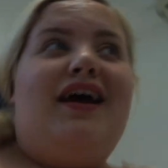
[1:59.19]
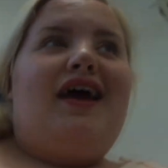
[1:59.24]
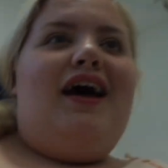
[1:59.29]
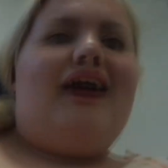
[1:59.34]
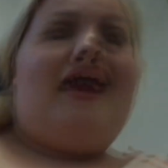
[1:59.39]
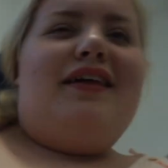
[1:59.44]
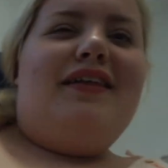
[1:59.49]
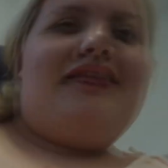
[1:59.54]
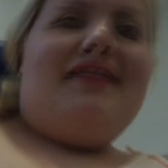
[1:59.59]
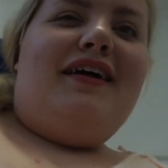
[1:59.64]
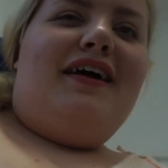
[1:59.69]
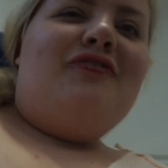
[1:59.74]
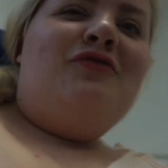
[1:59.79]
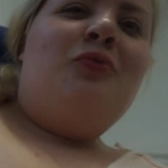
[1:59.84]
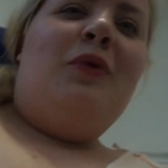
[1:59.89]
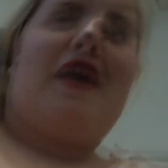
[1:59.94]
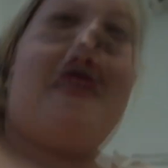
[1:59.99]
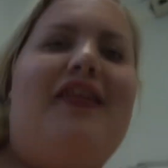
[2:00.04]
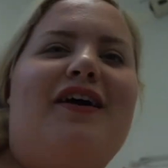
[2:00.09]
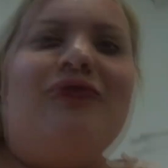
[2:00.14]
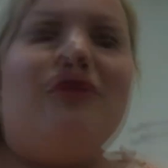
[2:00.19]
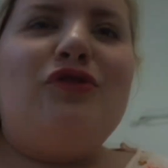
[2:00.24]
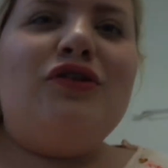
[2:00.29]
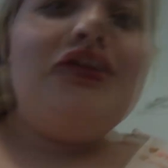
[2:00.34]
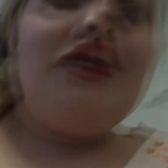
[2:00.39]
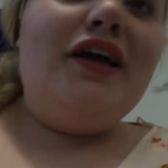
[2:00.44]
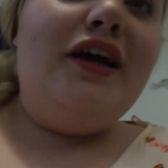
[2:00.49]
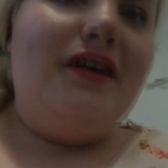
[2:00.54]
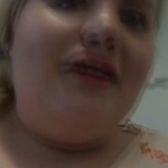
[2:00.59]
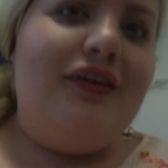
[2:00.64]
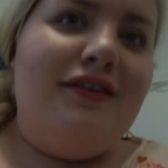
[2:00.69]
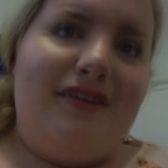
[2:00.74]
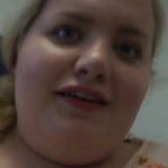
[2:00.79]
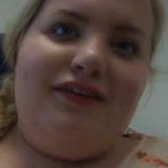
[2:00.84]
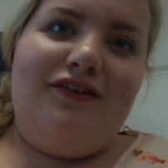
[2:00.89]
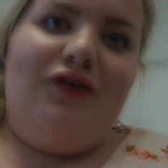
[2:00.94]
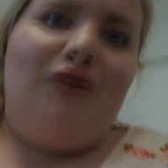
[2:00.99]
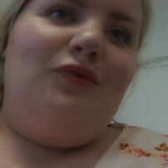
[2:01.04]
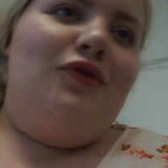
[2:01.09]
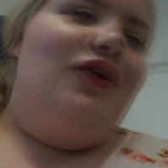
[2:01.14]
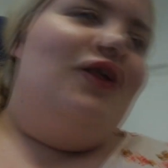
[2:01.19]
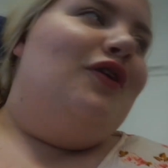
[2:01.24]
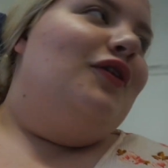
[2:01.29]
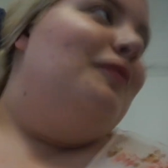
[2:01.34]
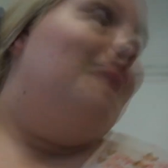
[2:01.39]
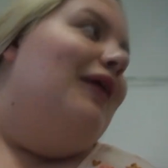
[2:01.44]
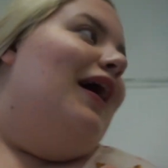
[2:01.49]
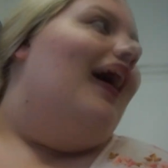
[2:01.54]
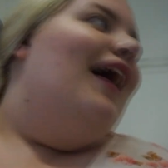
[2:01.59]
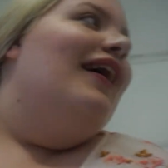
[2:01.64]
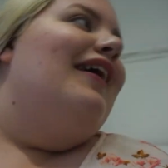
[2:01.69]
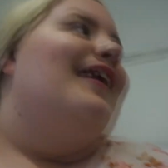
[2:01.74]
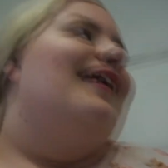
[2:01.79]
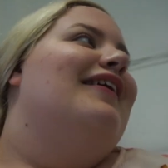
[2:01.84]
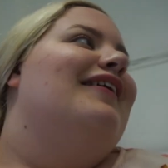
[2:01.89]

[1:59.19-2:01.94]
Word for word: I think that's why they're all late because they don't want to come back.